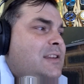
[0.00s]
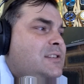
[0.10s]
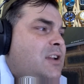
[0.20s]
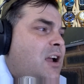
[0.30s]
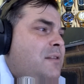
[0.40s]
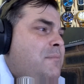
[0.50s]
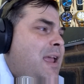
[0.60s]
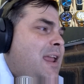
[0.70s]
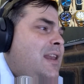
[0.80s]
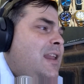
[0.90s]
Son,
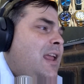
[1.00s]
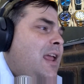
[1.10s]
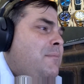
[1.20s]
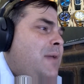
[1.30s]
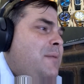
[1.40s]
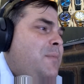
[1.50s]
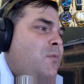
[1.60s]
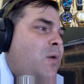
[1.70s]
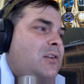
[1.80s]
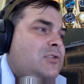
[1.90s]
Men, and
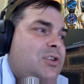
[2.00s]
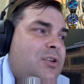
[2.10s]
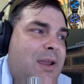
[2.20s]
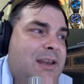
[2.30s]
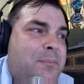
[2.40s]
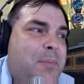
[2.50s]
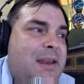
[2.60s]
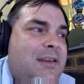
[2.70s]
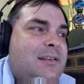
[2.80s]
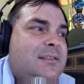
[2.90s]
maybe one or two
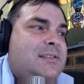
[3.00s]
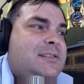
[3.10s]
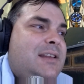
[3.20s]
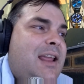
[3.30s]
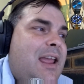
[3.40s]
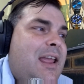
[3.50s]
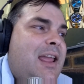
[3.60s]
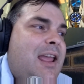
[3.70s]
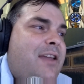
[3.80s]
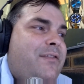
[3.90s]
independents,
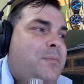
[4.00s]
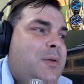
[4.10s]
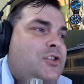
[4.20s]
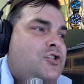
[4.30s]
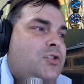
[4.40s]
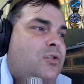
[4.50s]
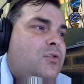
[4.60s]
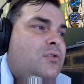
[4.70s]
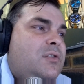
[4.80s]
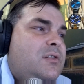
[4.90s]
F.P.
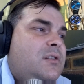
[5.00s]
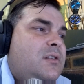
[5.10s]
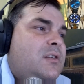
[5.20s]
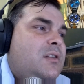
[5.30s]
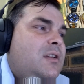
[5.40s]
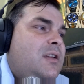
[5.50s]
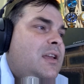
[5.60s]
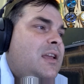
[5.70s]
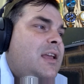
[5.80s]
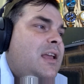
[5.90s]
Jean
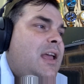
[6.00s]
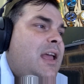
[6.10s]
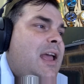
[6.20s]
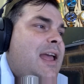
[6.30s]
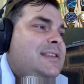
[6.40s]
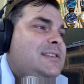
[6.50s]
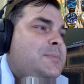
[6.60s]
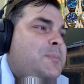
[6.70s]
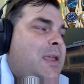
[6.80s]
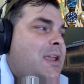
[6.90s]
and
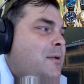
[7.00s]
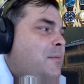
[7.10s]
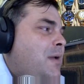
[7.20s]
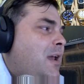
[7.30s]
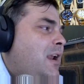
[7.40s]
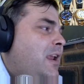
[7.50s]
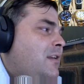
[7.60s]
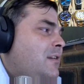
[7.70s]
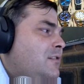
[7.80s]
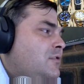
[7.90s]
Speak
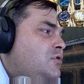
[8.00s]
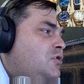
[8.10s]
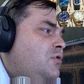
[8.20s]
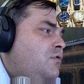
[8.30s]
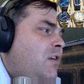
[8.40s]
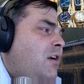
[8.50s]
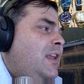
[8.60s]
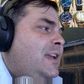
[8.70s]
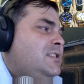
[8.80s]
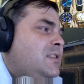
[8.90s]
Marin. Two
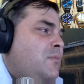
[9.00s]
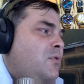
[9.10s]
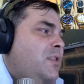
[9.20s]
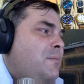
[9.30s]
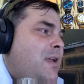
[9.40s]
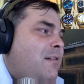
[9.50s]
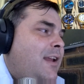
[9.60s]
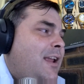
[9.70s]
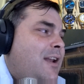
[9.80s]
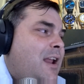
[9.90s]
Rolex, the more the
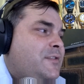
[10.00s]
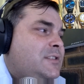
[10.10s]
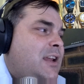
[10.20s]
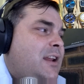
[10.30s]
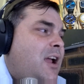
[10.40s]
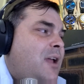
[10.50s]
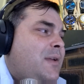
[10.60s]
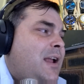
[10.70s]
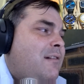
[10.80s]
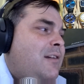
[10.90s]
merrier, enough said. I'm
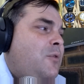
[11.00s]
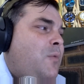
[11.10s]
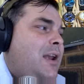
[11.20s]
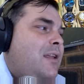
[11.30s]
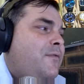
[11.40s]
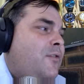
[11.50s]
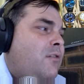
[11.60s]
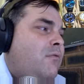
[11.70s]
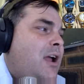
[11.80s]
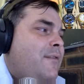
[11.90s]
currently waiting
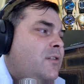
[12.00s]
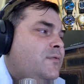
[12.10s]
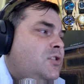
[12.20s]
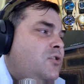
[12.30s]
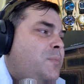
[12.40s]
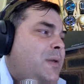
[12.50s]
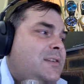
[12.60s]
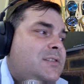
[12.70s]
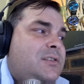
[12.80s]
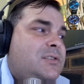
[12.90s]
for arrival of two
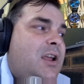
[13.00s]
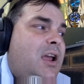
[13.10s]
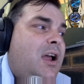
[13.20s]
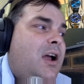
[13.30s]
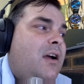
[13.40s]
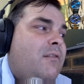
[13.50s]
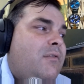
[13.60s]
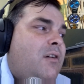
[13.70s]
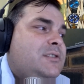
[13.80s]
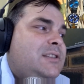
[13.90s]
pieces, a
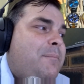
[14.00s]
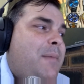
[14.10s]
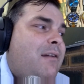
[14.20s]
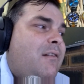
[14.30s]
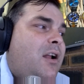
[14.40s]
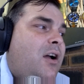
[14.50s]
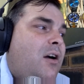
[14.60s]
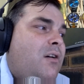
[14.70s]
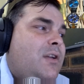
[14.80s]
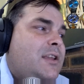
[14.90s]
Submariner
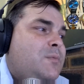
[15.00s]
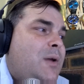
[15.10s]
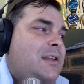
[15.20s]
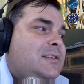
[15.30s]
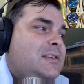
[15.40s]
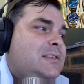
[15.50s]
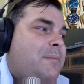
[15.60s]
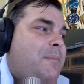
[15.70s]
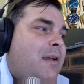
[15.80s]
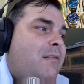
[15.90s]
Hulk, as well as the
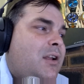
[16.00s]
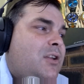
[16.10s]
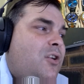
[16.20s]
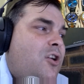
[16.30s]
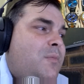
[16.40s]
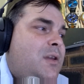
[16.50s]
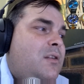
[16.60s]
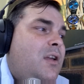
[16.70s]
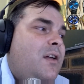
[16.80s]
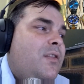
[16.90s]
Submariner Kermit,
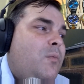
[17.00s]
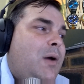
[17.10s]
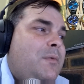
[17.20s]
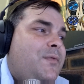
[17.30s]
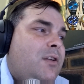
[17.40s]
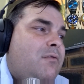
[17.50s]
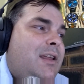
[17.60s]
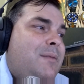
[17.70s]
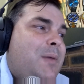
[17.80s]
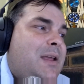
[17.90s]
the one with the
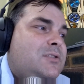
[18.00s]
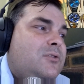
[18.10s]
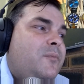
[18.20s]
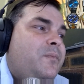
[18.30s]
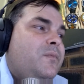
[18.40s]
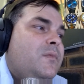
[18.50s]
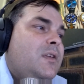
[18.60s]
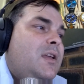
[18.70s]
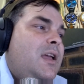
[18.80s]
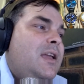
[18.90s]
green bezel.
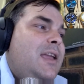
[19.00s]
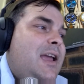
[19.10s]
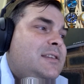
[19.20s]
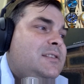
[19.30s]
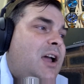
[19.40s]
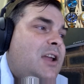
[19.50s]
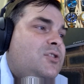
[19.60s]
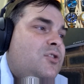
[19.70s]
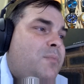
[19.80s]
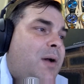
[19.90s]
Yes, I
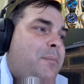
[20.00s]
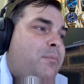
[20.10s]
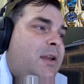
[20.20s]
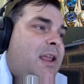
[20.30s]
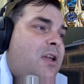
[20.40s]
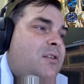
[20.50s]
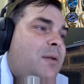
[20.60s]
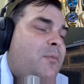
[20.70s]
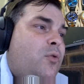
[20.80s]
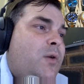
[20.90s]
too buy pre-owned.
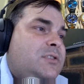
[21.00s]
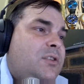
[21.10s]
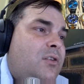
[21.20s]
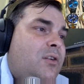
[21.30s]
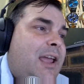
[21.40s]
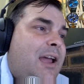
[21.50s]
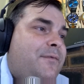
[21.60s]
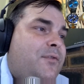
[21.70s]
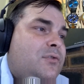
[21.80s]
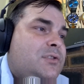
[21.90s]
I'm always on the
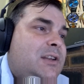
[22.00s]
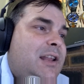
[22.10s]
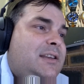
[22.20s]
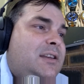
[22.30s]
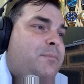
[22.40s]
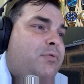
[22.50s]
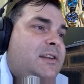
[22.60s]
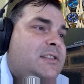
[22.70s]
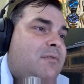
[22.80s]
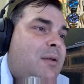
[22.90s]
lookout for selected
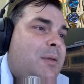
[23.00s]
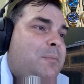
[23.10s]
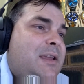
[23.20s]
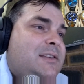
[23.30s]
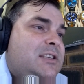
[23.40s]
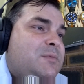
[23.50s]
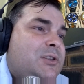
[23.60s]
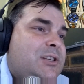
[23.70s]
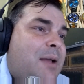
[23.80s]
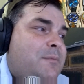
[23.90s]
pre-ceramic pieces,
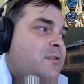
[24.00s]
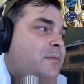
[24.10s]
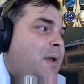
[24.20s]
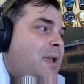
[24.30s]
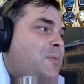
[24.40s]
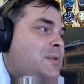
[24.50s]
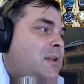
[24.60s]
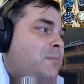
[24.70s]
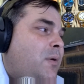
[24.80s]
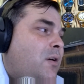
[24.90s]
which comes with papers
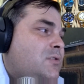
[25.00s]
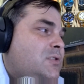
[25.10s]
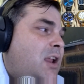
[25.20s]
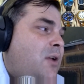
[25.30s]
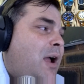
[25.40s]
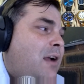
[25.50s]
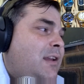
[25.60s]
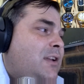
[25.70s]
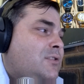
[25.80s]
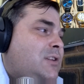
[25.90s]
and box. No
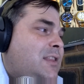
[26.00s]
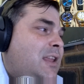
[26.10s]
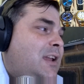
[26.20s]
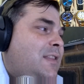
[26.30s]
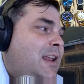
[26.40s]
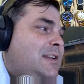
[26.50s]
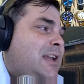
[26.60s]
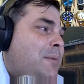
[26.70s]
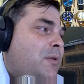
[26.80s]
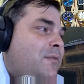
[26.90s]
hurry, because I think in the next
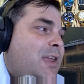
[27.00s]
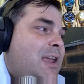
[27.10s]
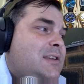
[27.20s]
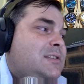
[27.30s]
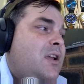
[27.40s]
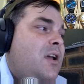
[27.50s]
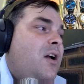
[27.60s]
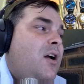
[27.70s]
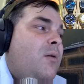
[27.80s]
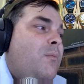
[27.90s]
couple of years,
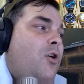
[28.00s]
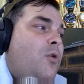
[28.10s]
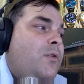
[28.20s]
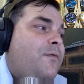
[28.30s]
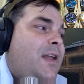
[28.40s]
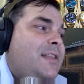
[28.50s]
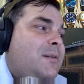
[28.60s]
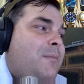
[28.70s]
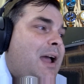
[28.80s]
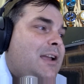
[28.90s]
more will flood
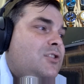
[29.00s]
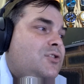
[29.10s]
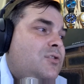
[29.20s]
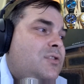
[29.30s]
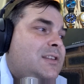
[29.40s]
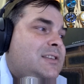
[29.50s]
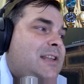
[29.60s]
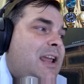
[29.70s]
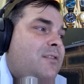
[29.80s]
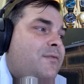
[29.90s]
the market due to the
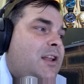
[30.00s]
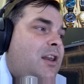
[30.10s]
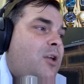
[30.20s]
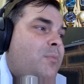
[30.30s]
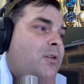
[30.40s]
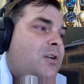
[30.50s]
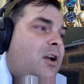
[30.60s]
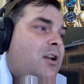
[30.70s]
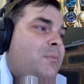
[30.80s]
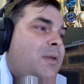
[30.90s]
state of the global
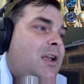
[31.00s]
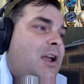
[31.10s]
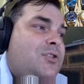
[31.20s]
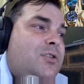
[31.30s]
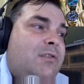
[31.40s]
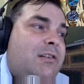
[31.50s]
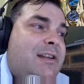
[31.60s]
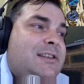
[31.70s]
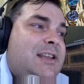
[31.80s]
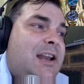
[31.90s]
economy. I do
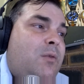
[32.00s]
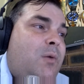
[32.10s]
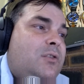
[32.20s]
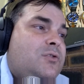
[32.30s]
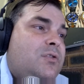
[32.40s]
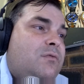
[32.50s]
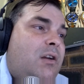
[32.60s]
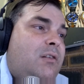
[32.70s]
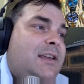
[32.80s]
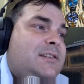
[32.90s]
regret selling one or two
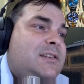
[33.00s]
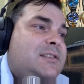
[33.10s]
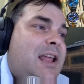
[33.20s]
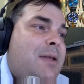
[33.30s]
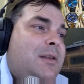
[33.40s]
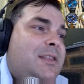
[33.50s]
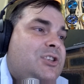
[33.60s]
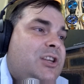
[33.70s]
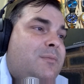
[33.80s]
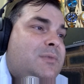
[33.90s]
Rolexes, namely the
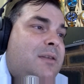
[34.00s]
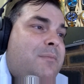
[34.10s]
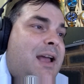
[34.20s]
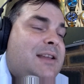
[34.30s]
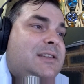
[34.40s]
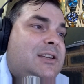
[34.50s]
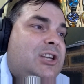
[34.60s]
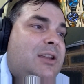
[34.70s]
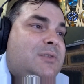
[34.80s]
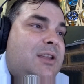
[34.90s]
GMT Master,
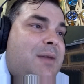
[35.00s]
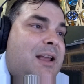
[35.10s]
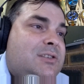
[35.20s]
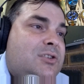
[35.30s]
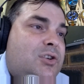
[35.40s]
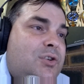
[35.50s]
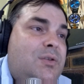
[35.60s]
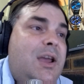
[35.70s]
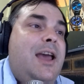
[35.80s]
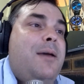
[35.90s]
GMT Master
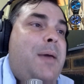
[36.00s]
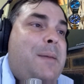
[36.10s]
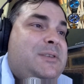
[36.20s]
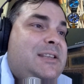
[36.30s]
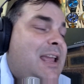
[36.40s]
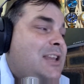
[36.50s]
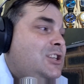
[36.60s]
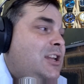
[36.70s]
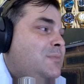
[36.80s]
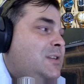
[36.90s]
2, Pepsi and
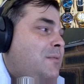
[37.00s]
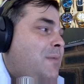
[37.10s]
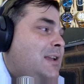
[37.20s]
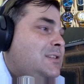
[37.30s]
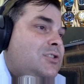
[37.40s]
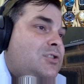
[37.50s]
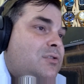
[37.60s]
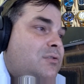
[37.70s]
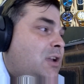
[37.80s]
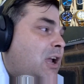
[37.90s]
GMT Master
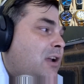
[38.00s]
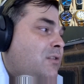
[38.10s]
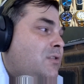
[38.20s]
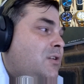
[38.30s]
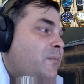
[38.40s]
2 Coke.